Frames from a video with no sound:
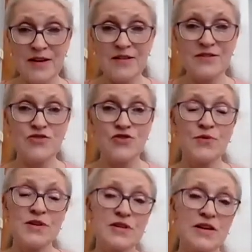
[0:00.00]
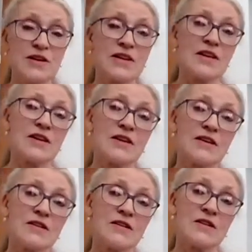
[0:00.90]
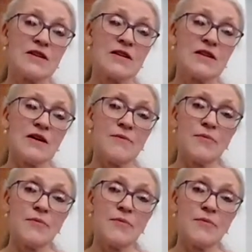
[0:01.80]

This should be done in a